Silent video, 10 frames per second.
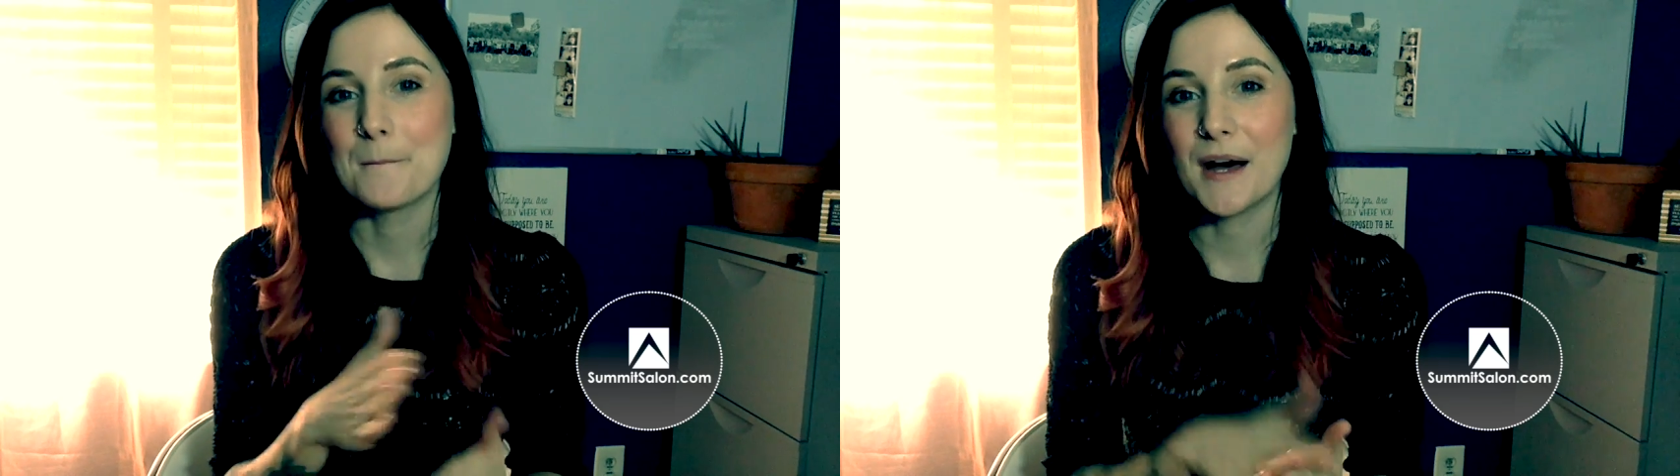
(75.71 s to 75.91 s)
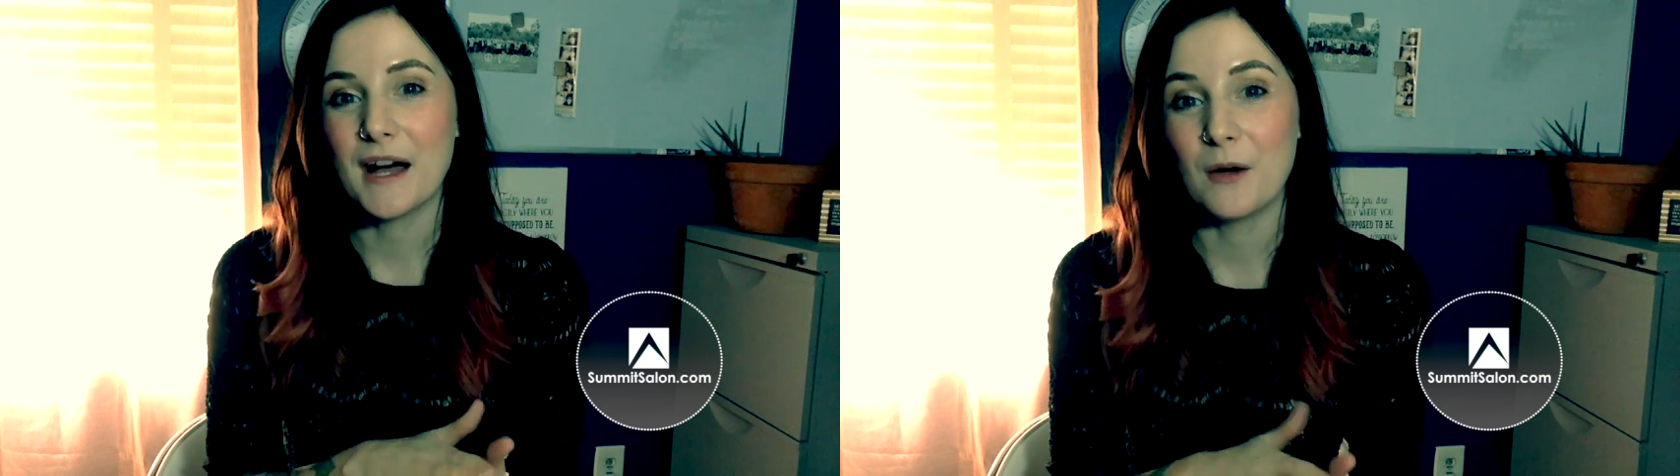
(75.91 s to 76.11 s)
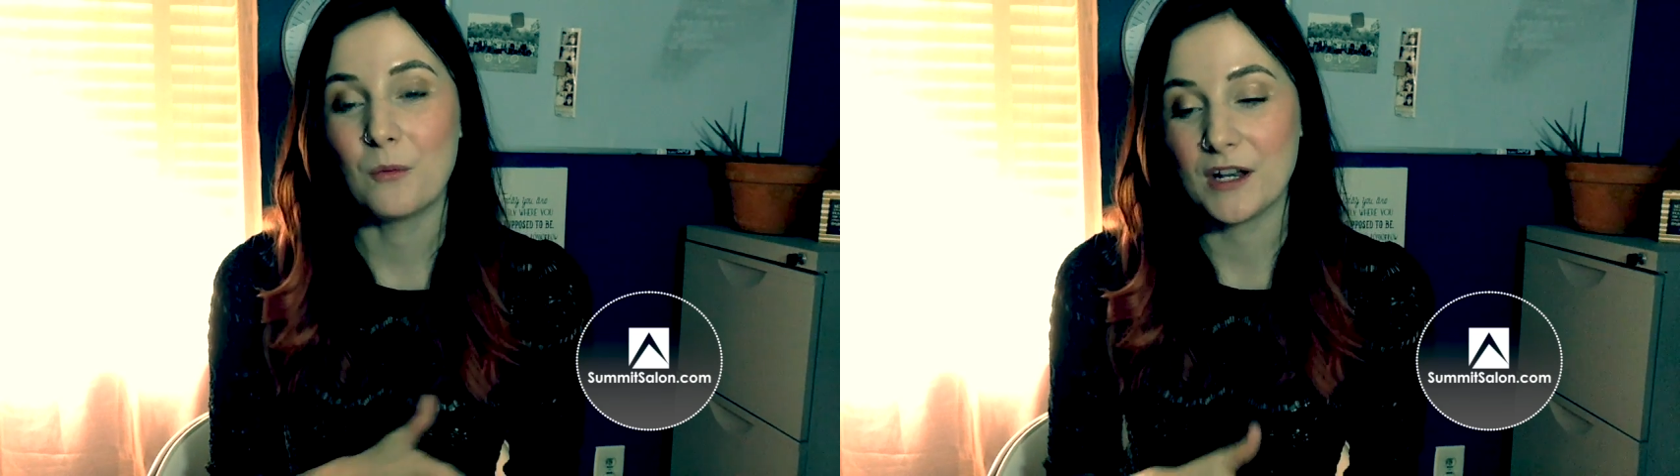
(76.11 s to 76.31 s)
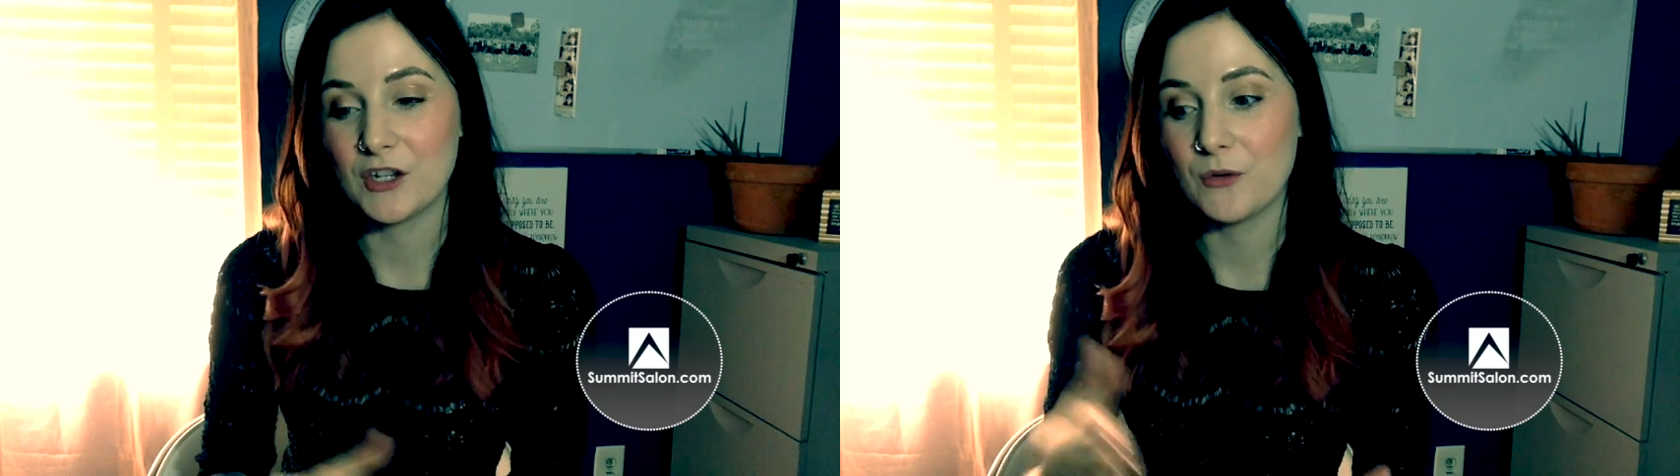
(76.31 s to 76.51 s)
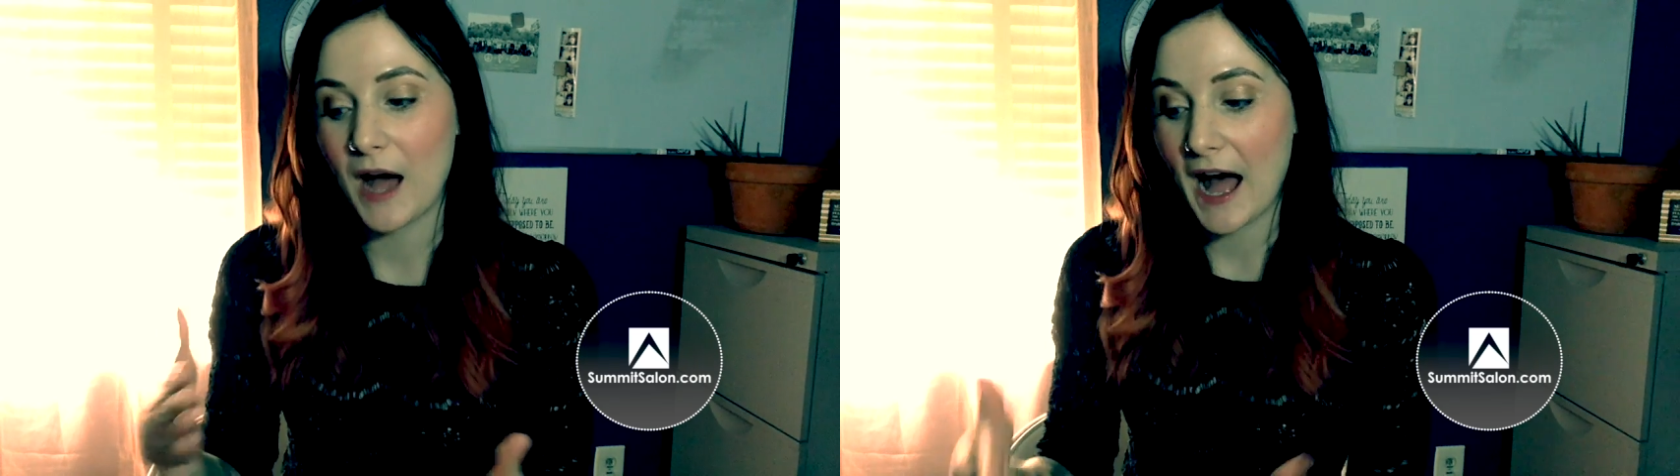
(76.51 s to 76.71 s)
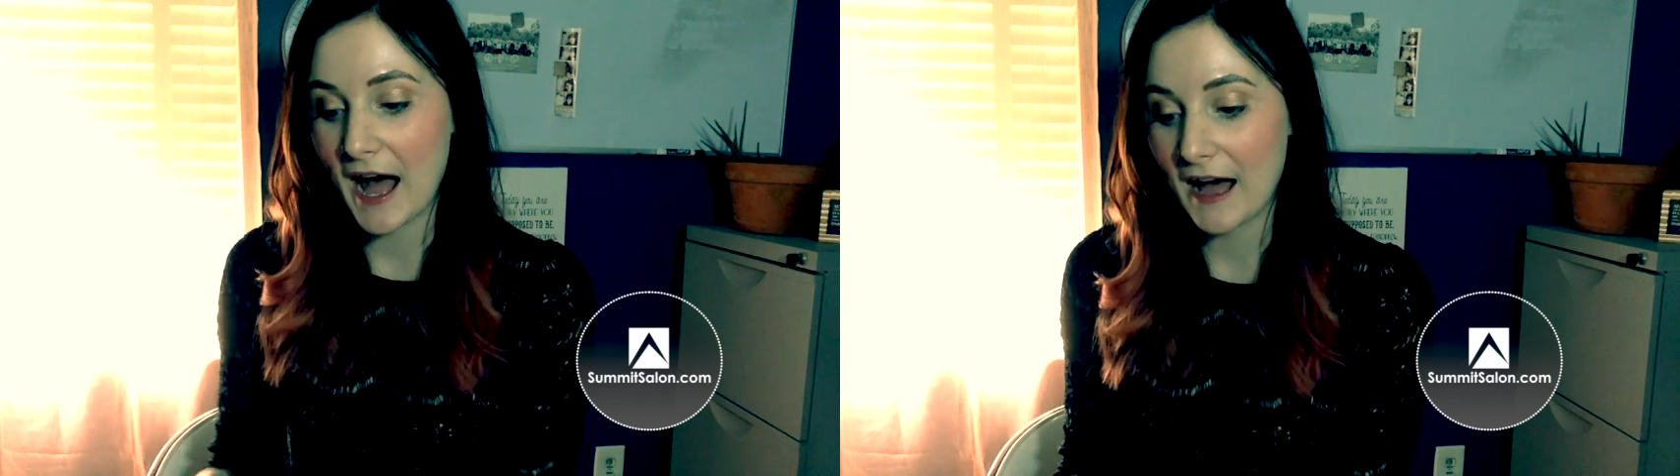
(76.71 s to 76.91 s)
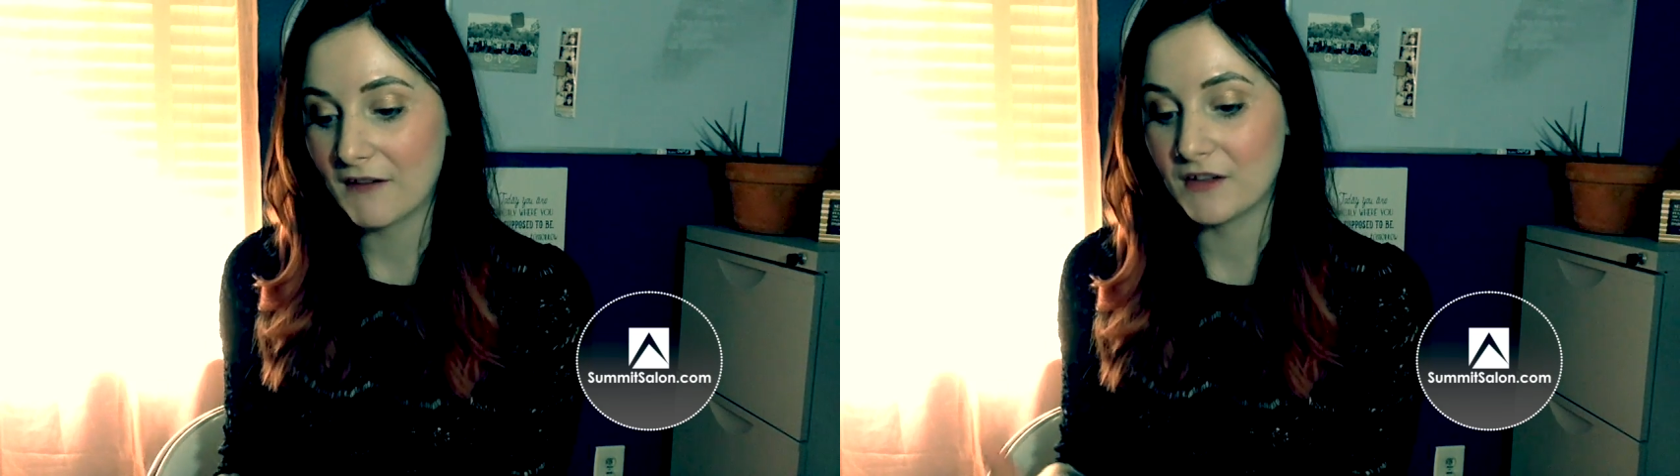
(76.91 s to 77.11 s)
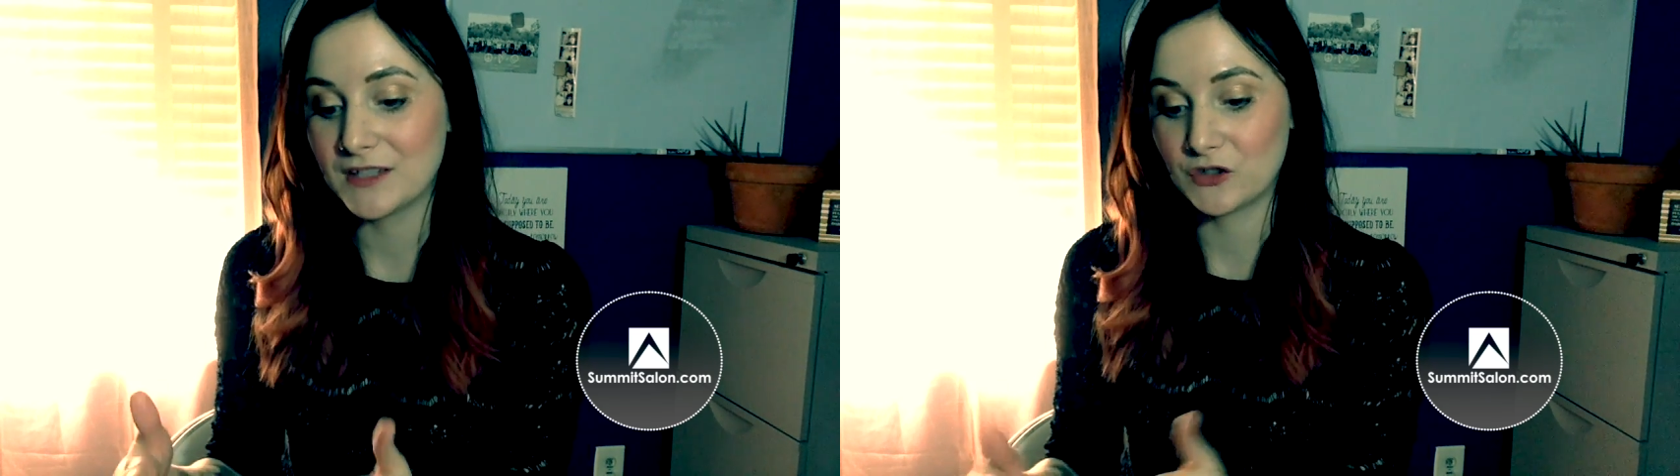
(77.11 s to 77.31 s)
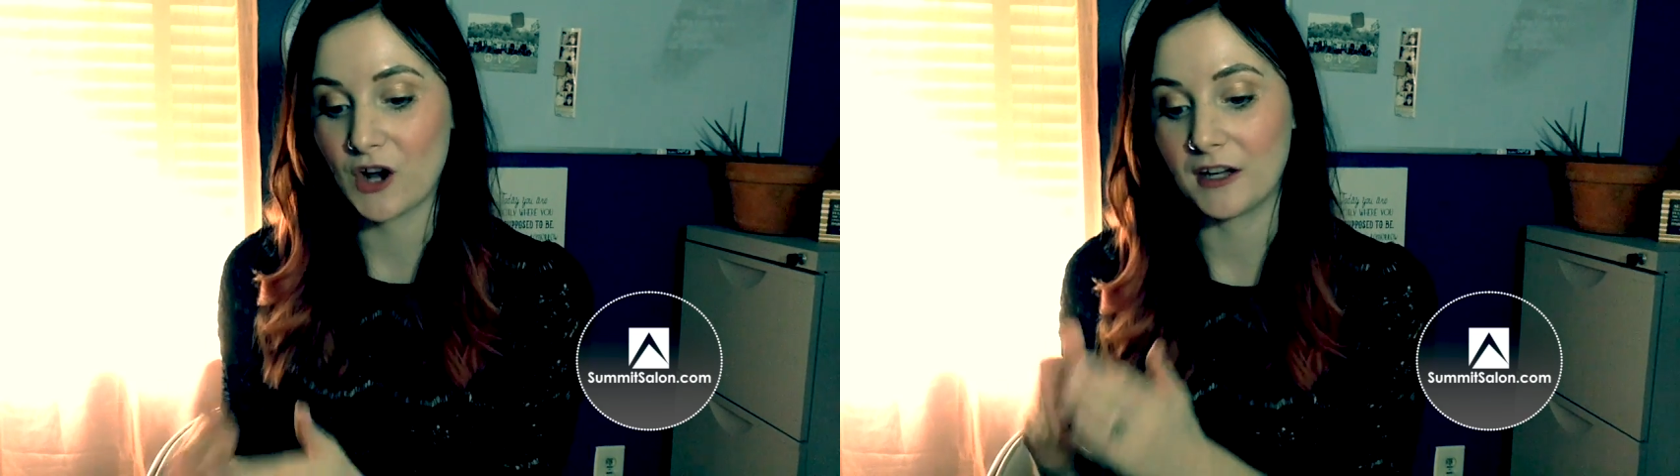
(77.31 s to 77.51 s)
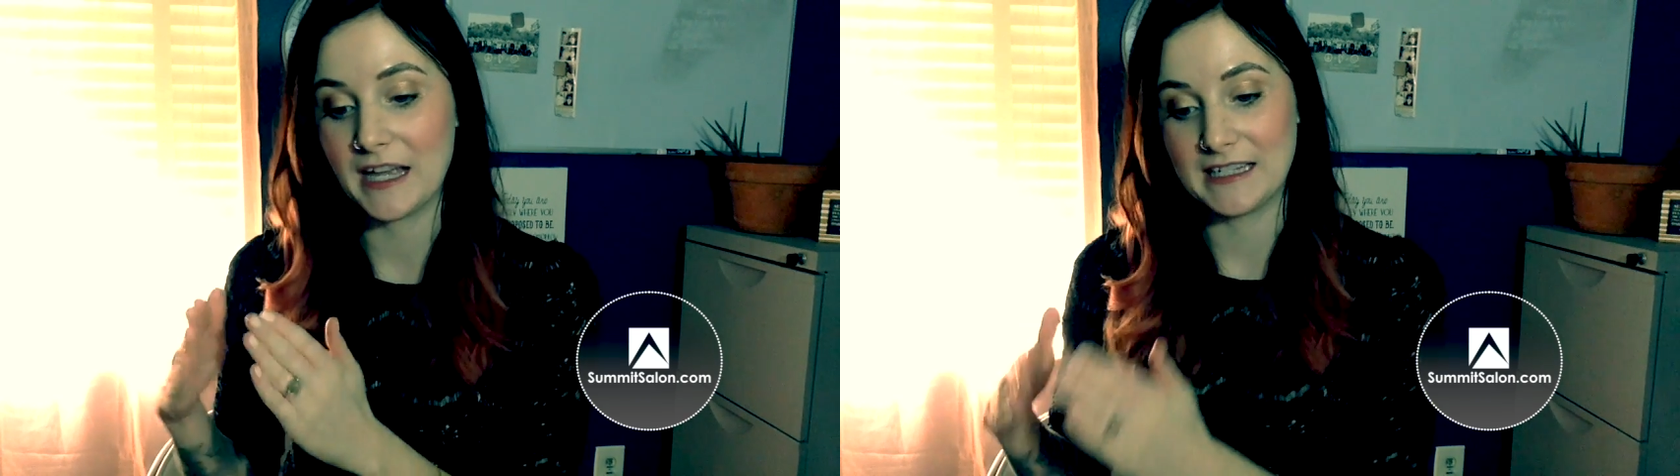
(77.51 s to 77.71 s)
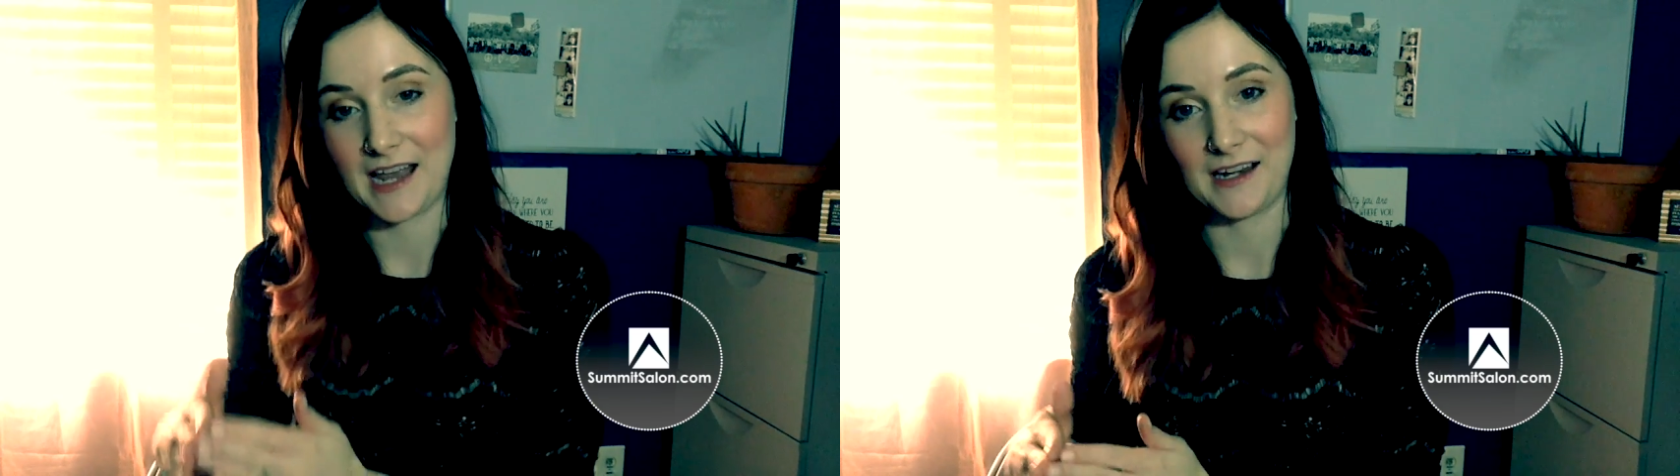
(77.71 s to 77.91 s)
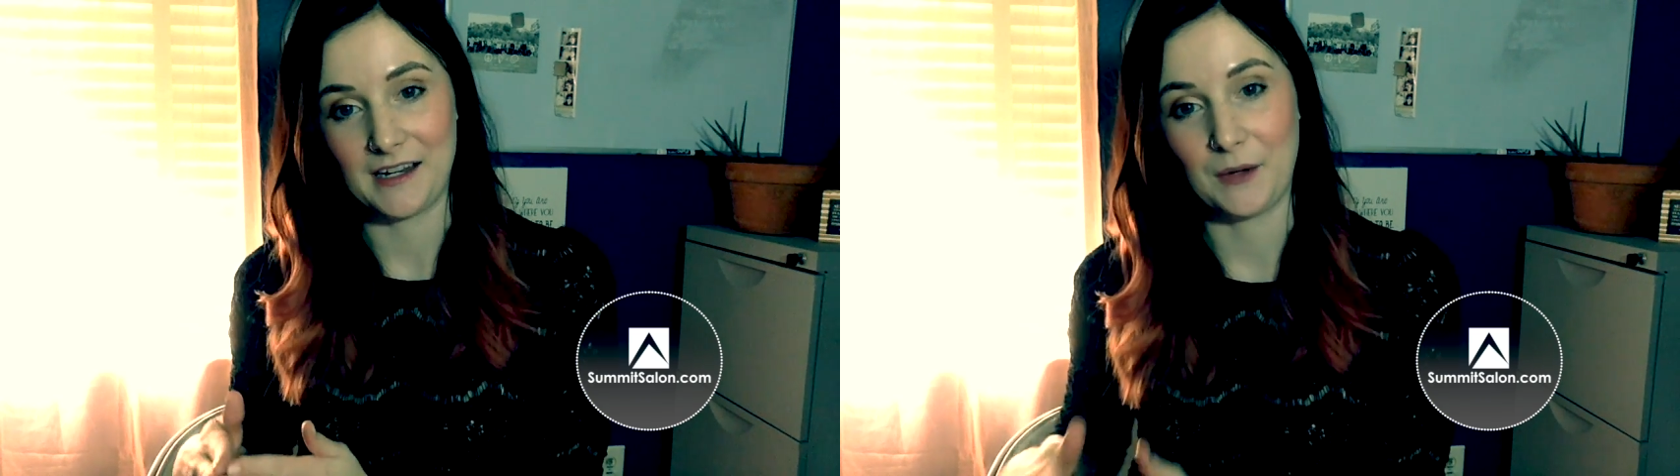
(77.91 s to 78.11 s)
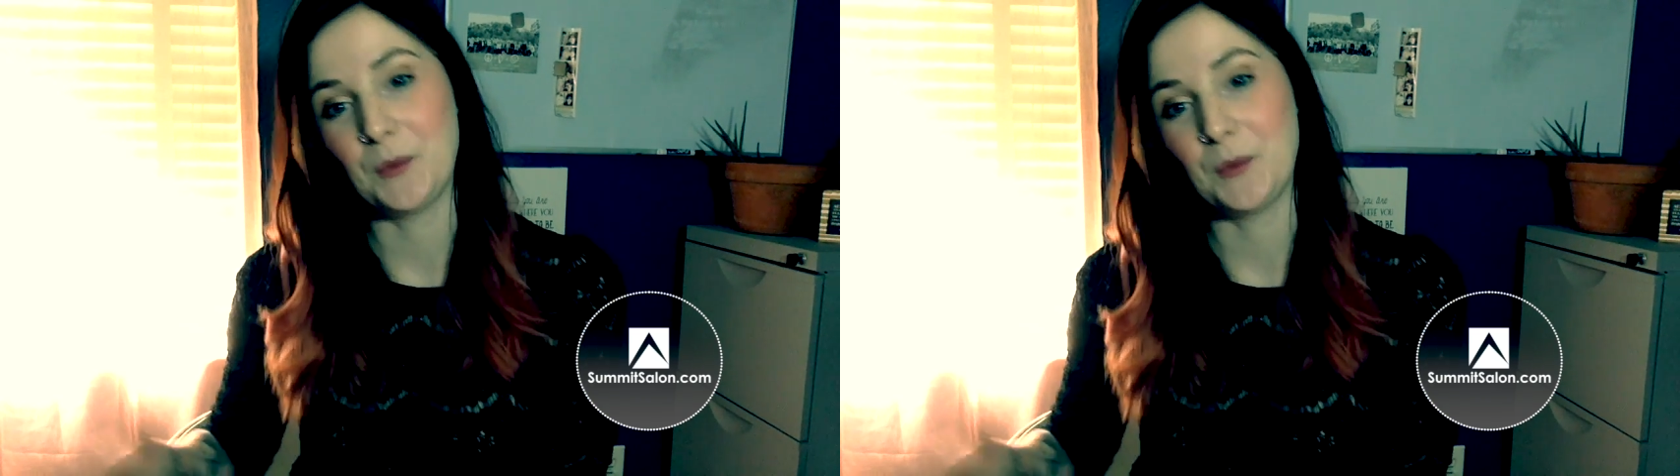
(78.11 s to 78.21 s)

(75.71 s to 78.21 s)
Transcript: But when you have a strong identity,